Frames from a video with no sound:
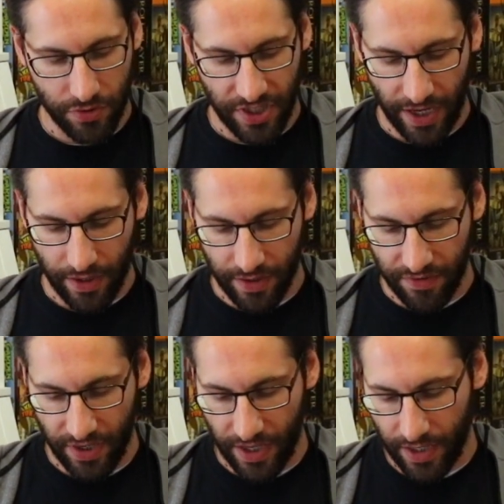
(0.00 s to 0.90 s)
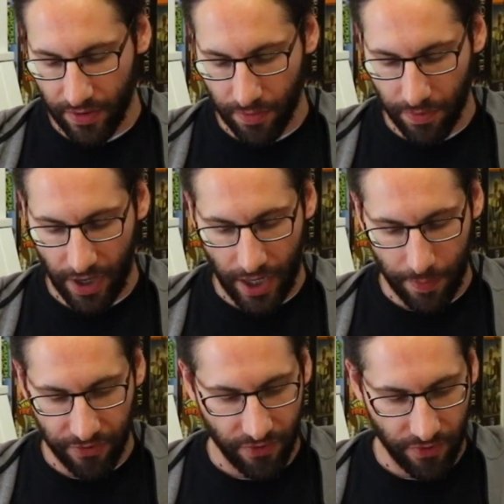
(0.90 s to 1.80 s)
10 on the 10, or
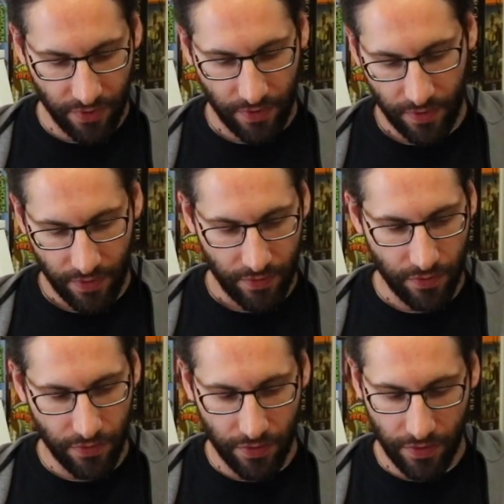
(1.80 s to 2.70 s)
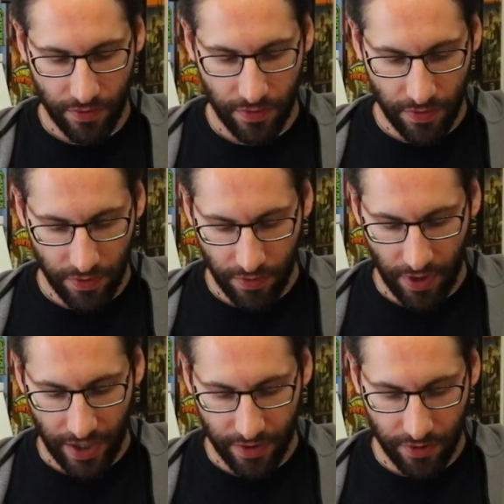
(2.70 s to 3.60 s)
perhaps
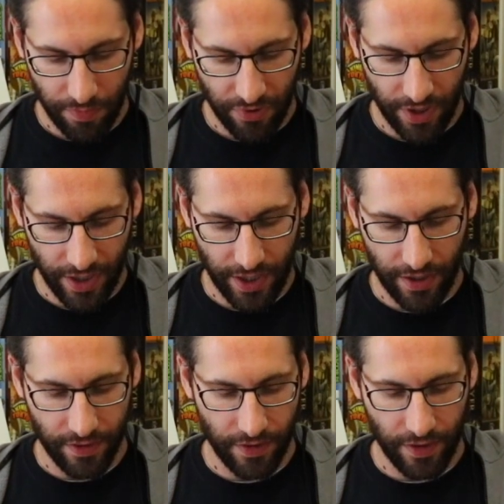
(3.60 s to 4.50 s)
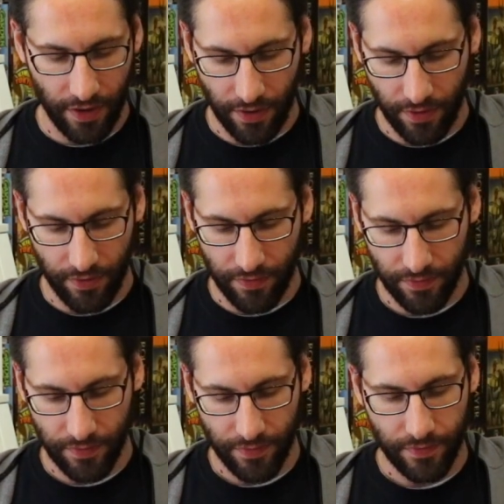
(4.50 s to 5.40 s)
I could play, you know,
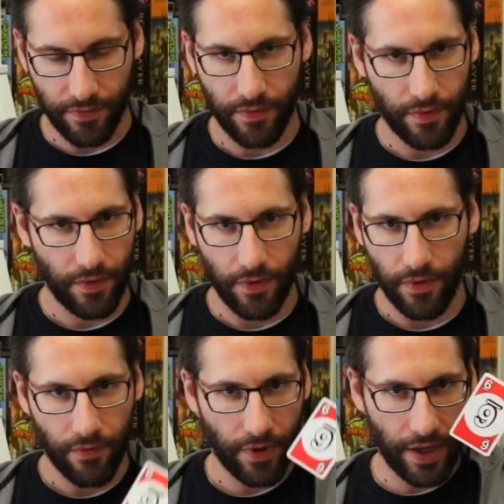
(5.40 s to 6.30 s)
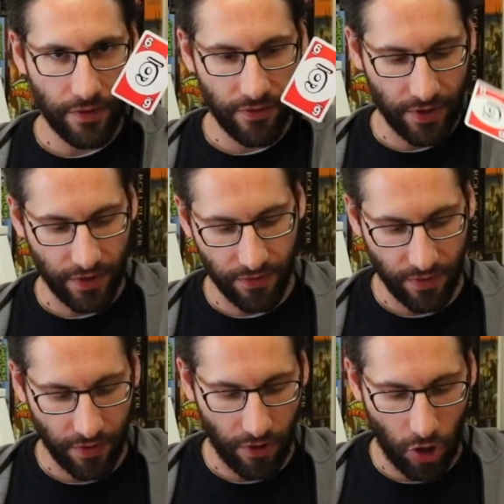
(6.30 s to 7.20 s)
red
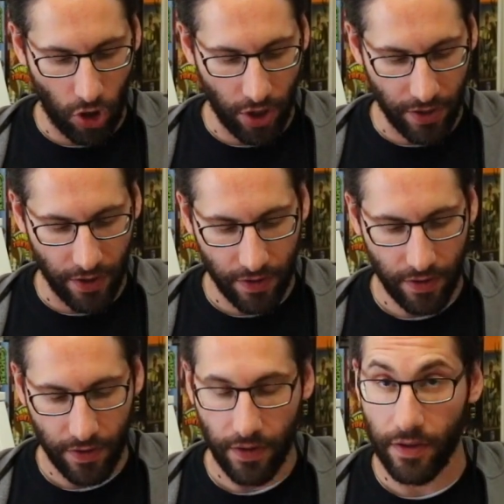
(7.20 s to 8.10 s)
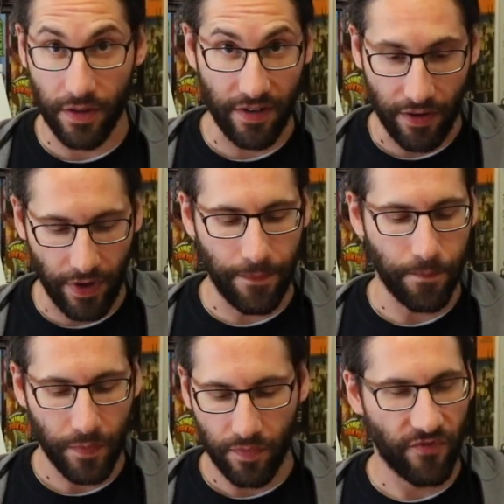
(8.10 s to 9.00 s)
6 on the 10, right?
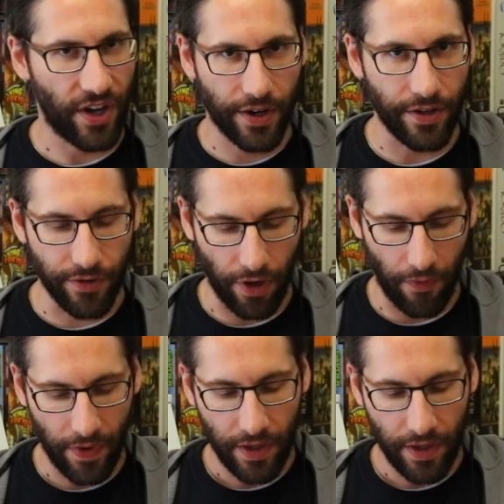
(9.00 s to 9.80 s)
Very Uno.